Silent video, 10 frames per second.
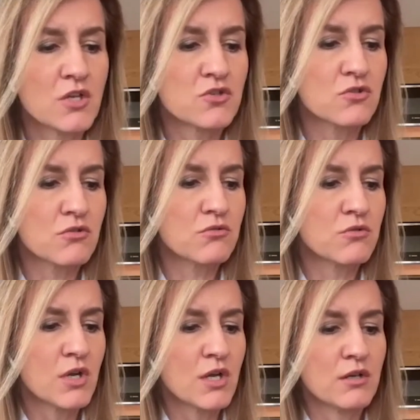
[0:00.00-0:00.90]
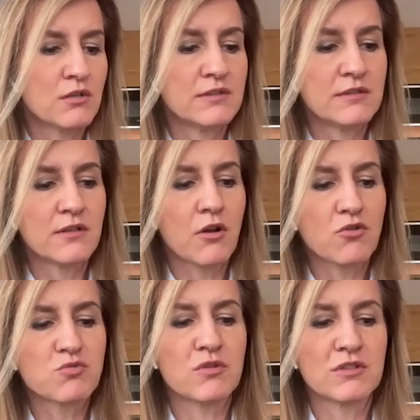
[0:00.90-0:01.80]
So the
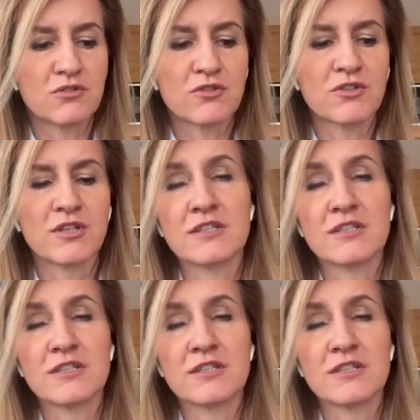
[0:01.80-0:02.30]
close monitoring